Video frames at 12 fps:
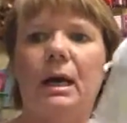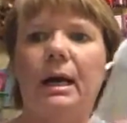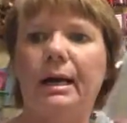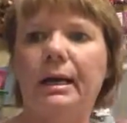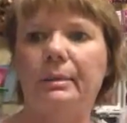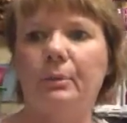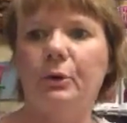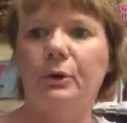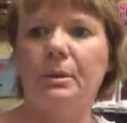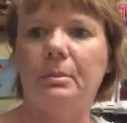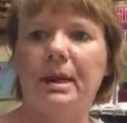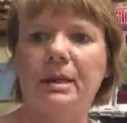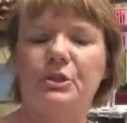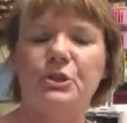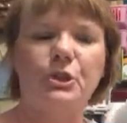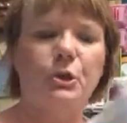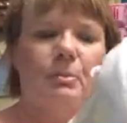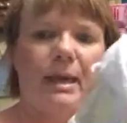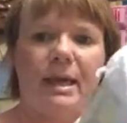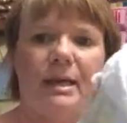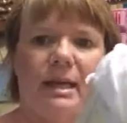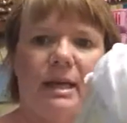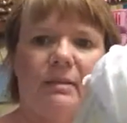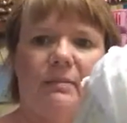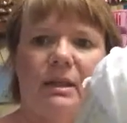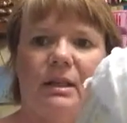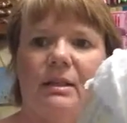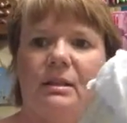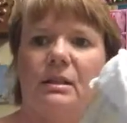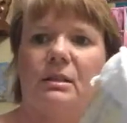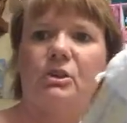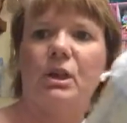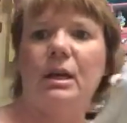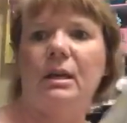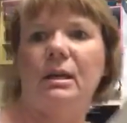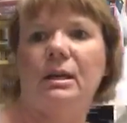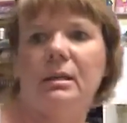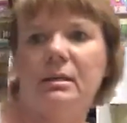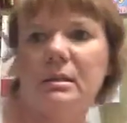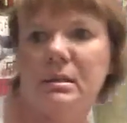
I am going to make a snowman out of this. Jada in